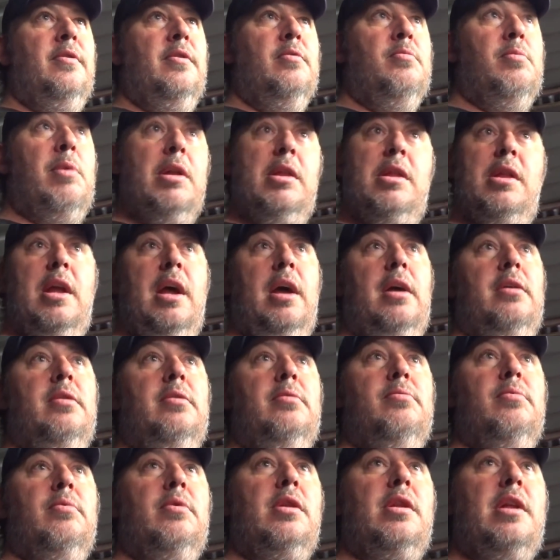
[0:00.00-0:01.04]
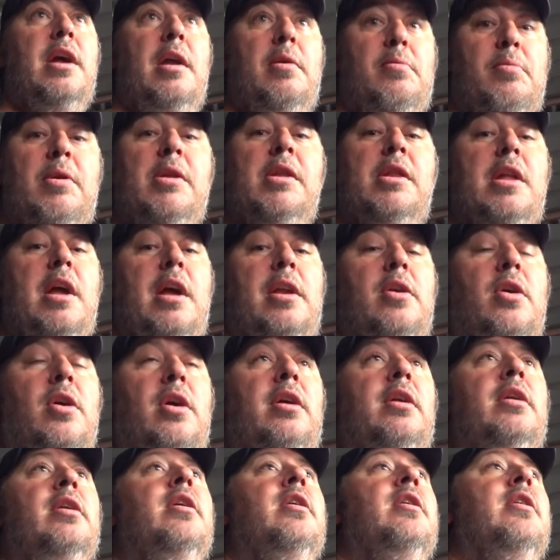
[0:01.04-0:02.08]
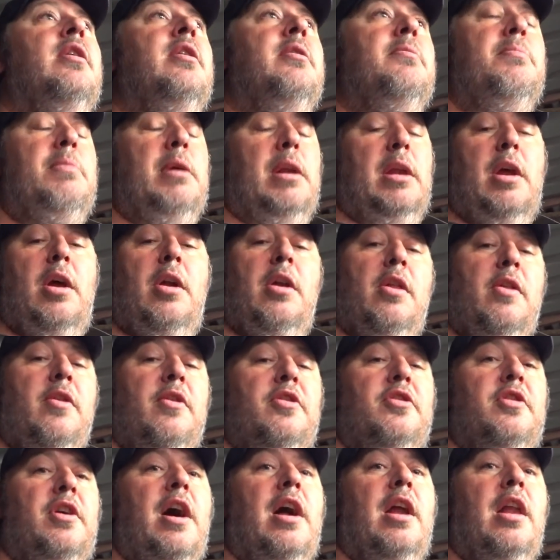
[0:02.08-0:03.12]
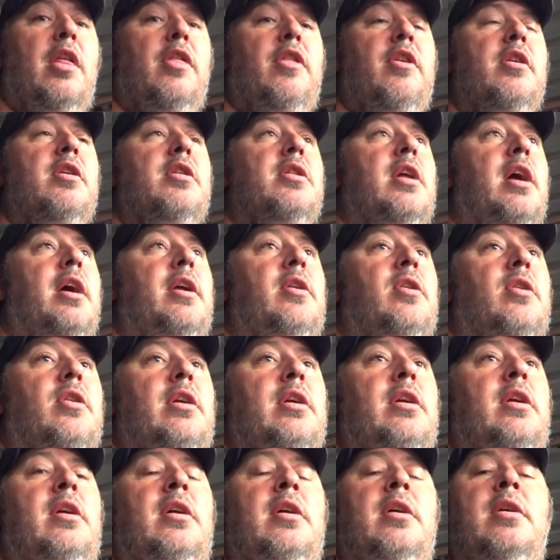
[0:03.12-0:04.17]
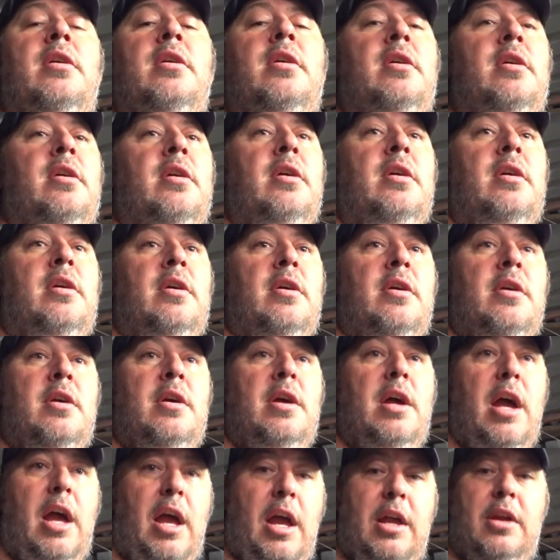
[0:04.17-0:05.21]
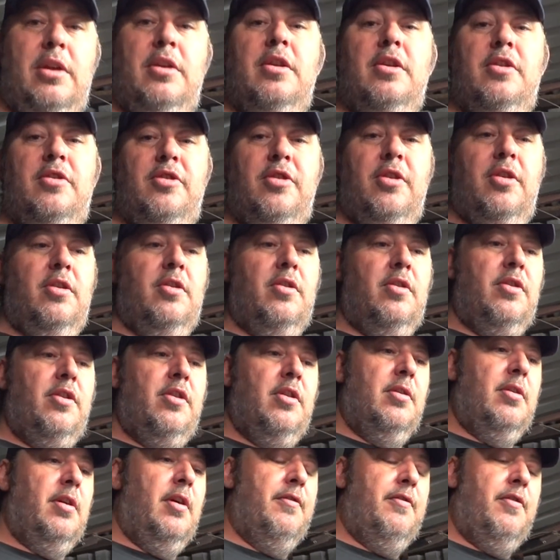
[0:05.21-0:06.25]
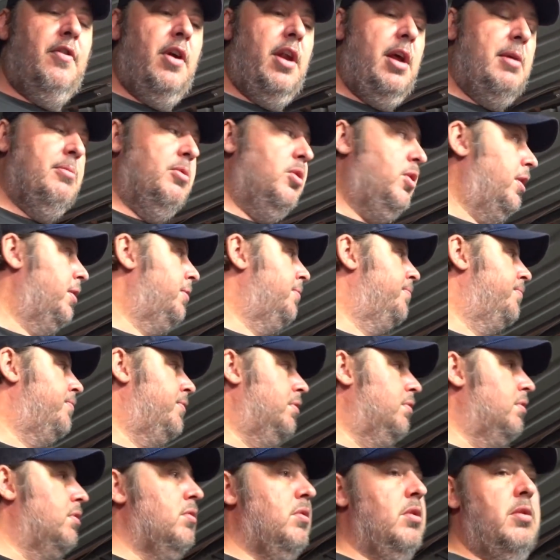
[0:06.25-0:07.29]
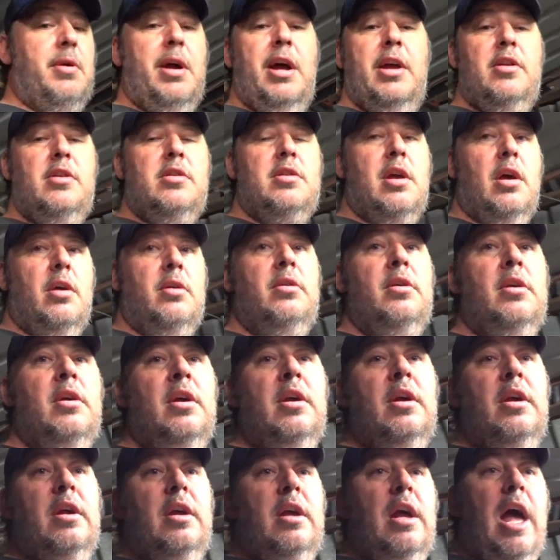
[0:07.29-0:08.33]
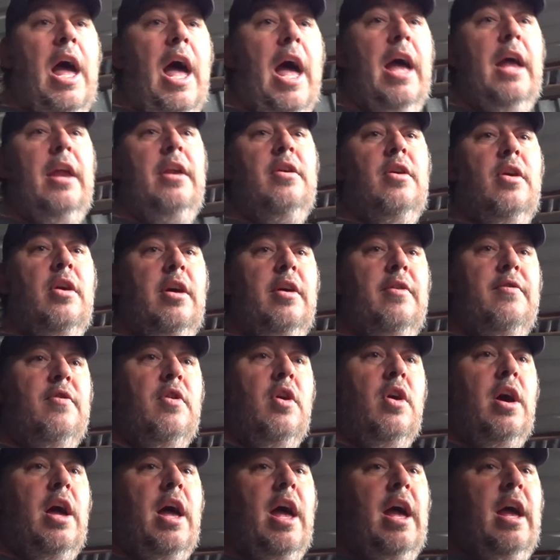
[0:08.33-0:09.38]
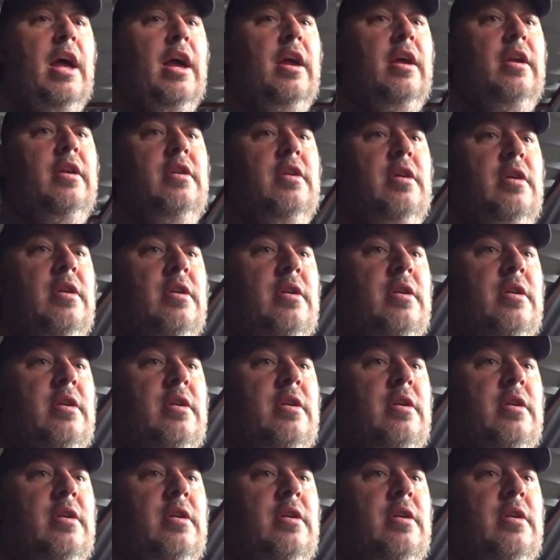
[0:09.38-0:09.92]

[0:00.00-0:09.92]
Wednesday. It would have started Wednesday night, been loaded on the trailer Thursday night, and to the tuner on Friday morning. It was all arranged. So had I not had